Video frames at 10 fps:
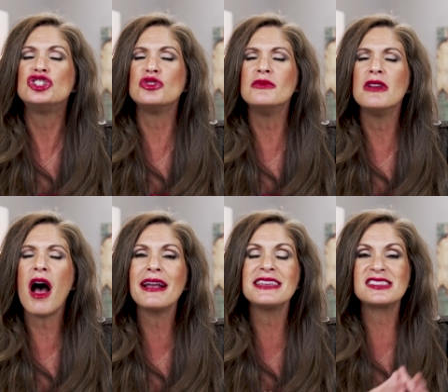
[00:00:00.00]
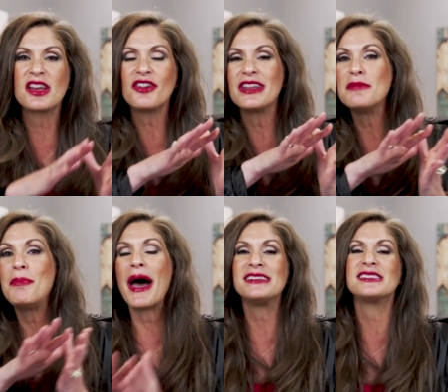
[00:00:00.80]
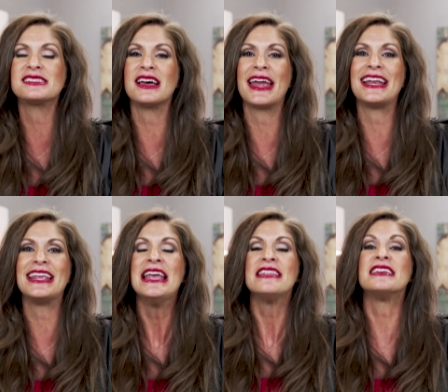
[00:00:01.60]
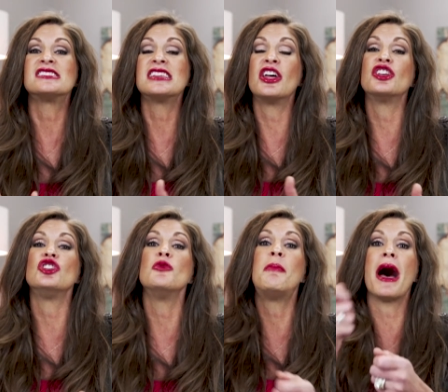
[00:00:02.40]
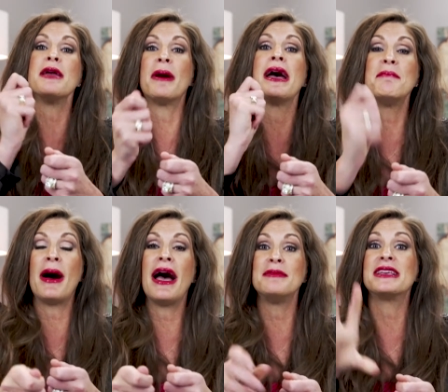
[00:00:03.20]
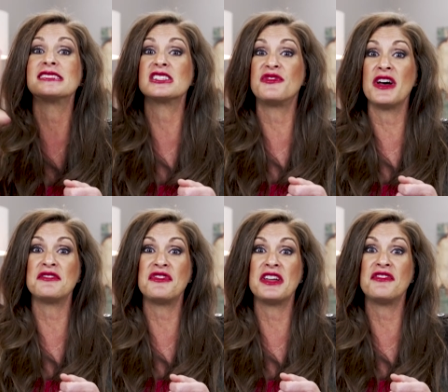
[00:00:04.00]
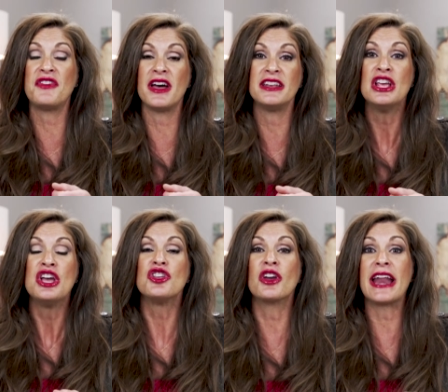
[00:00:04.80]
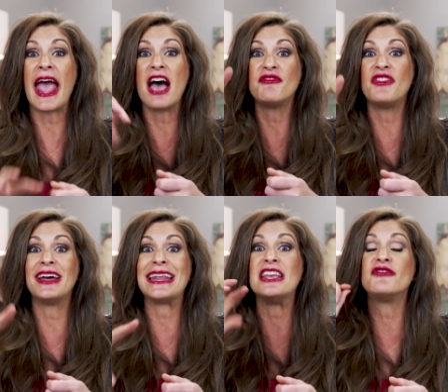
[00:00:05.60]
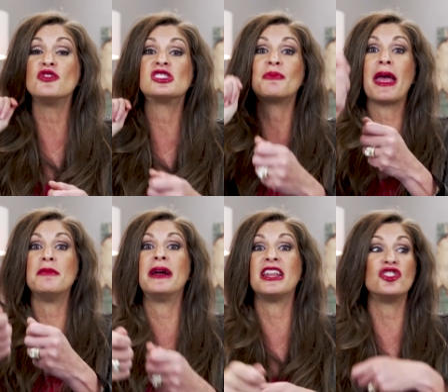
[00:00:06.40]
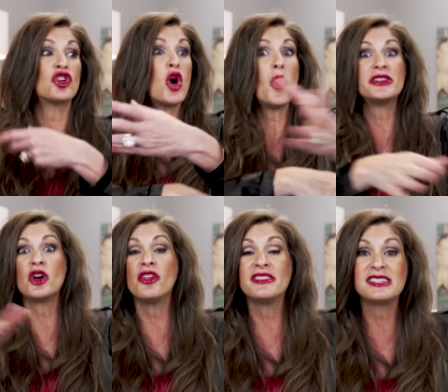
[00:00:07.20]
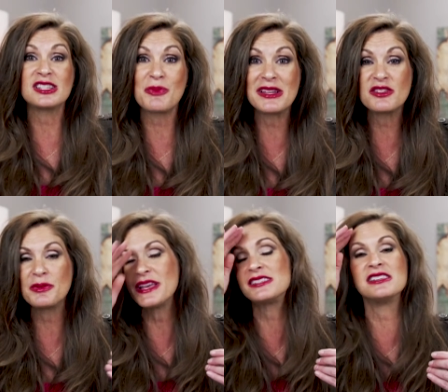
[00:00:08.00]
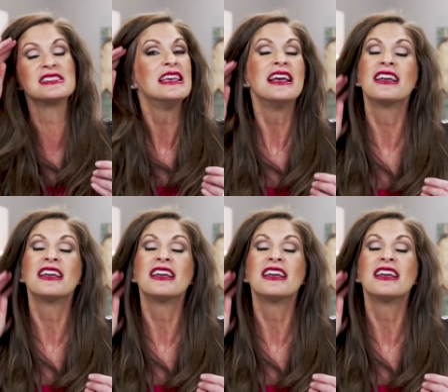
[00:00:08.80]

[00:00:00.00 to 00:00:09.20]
Do not get suckered in by society that's telling you buy, buy, buy because it's fun, fun, fun. You're going to have fun if you spend money and you're going to all these expensive places.